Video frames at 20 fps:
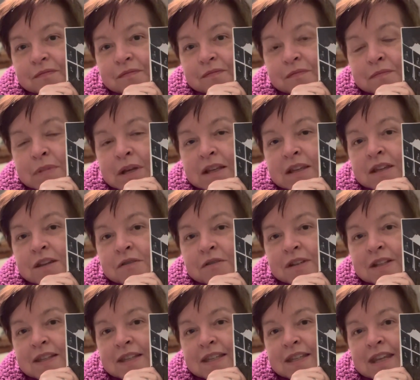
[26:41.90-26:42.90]
But you
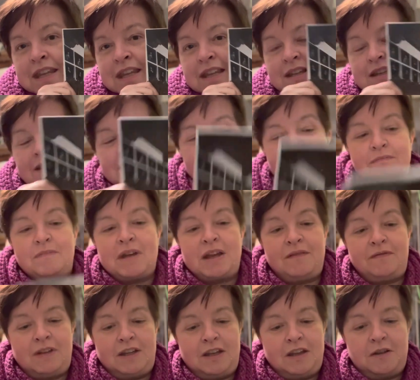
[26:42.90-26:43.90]
can see it in my
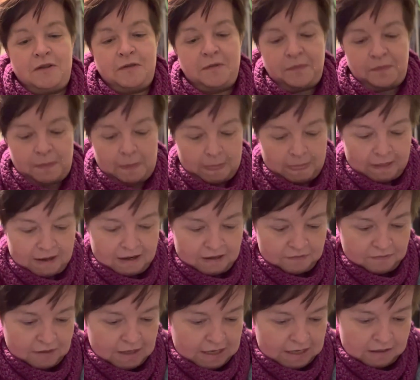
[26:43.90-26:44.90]
video at
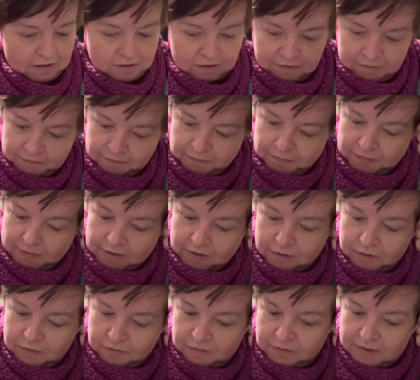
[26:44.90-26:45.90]
the end
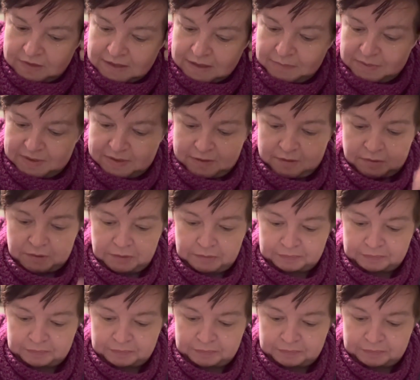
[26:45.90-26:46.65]
of this episode.